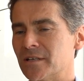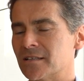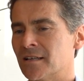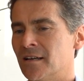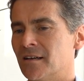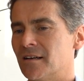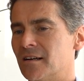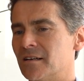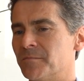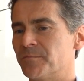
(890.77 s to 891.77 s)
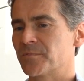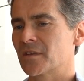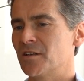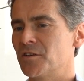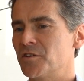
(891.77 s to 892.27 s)
But
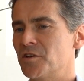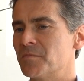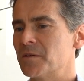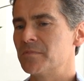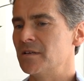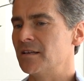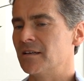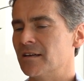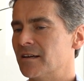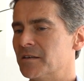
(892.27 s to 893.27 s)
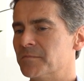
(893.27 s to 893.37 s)
you may be